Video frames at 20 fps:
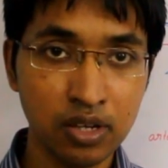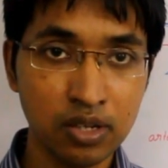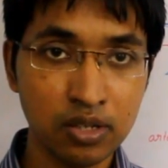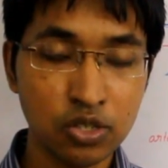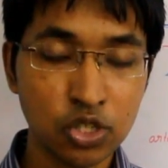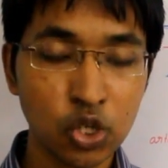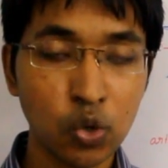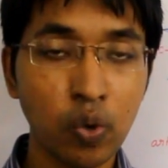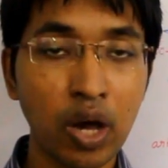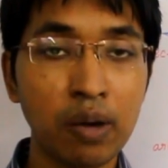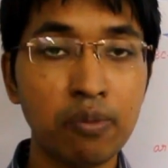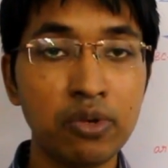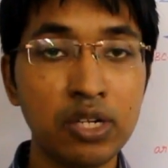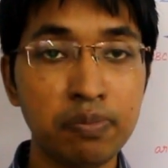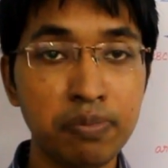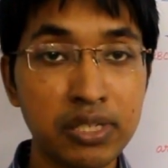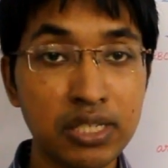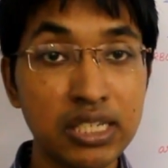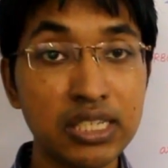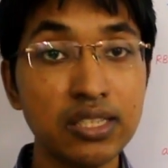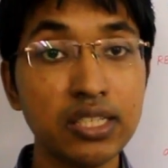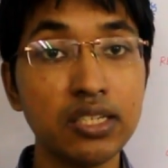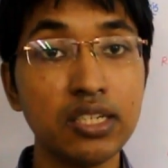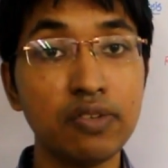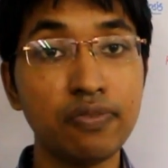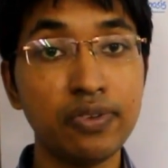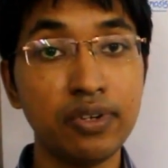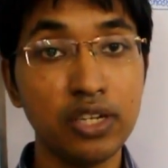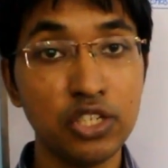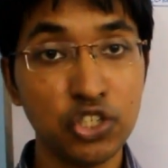So I am repeating the
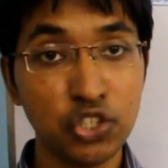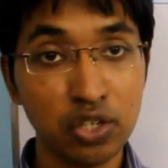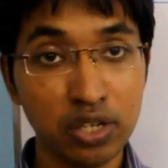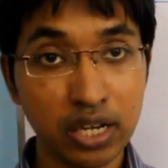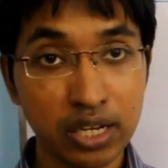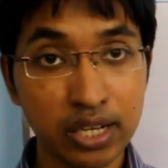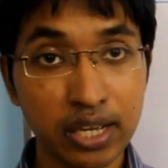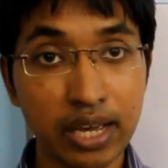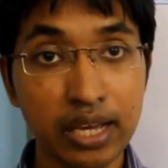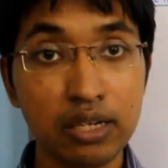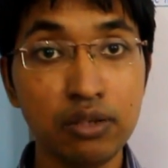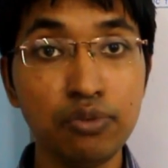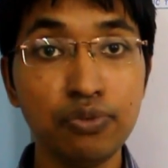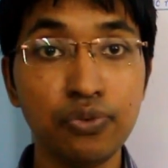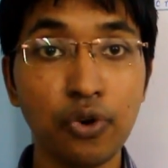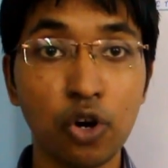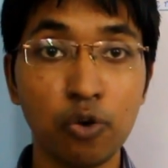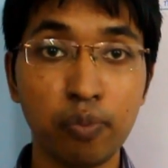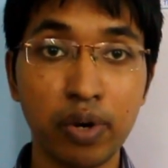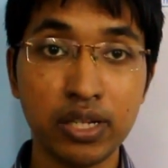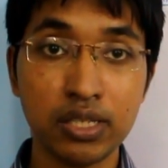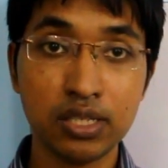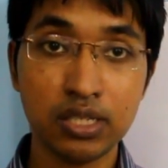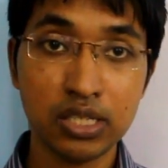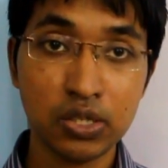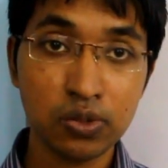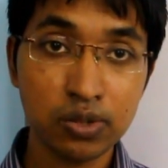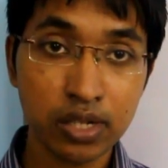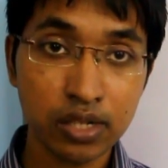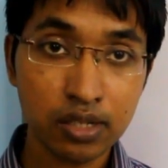definition again for my
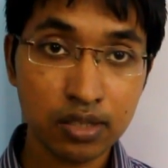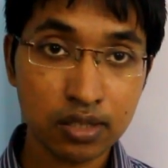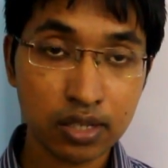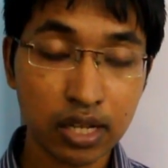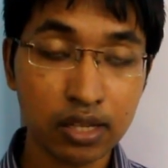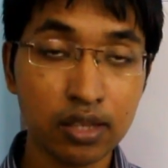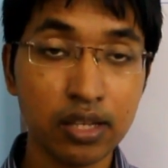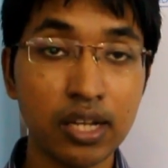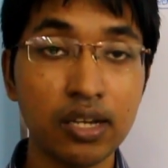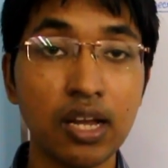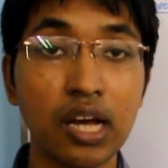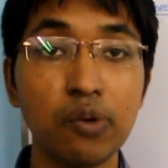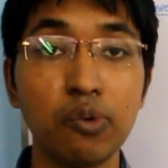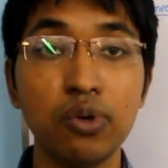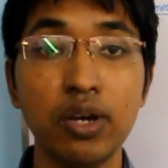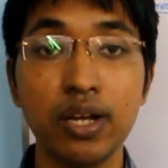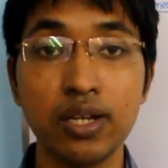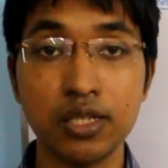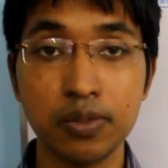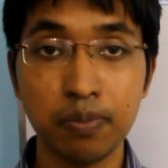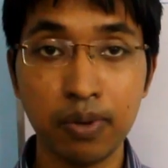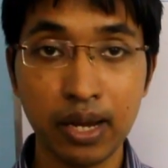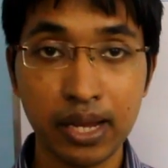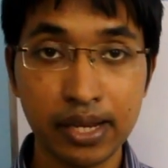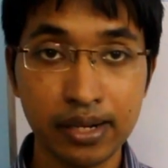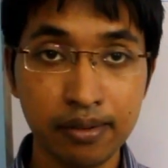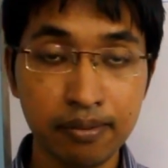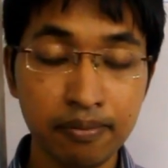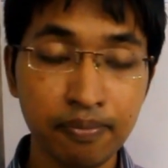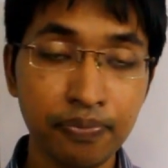students and then I will
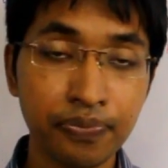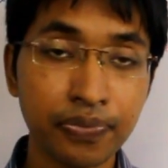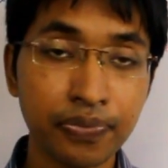explain.